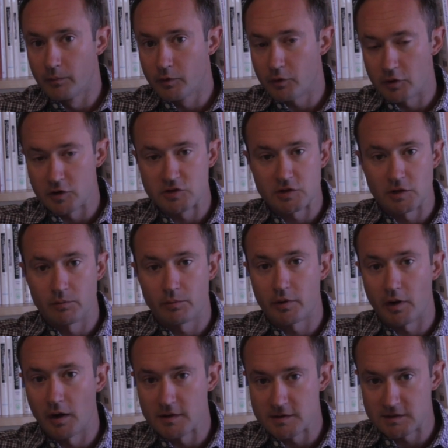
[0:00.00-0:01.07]
Christian
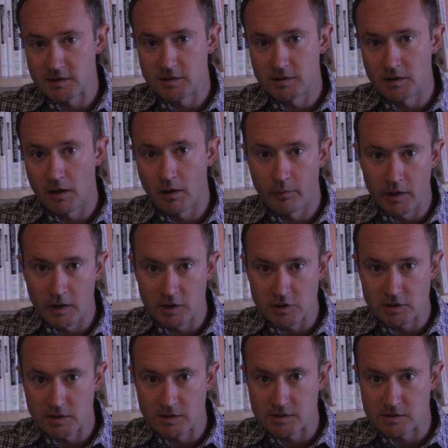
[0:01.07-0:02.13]
Protestant
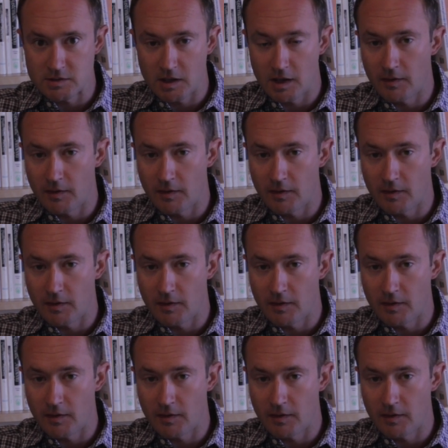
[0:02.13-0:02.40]
denominations